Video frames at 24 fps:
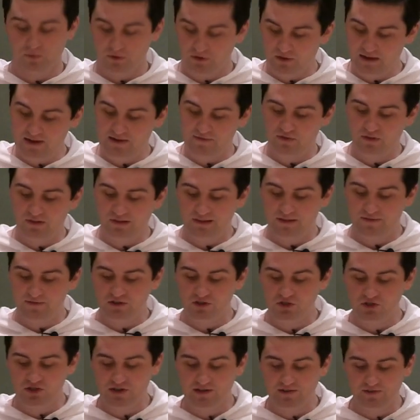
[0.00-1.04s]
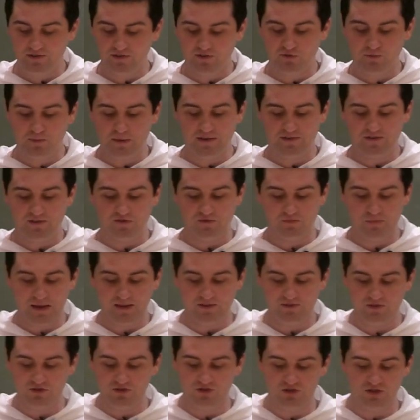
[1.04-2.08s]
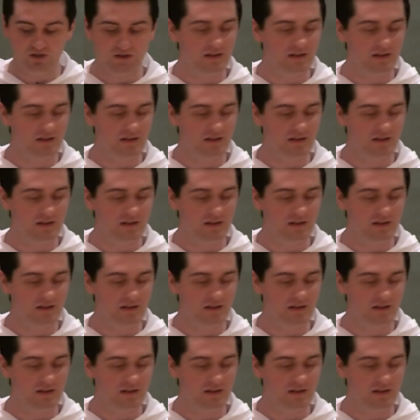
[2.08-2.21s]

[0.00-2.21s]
believe the living Jesus speaks his message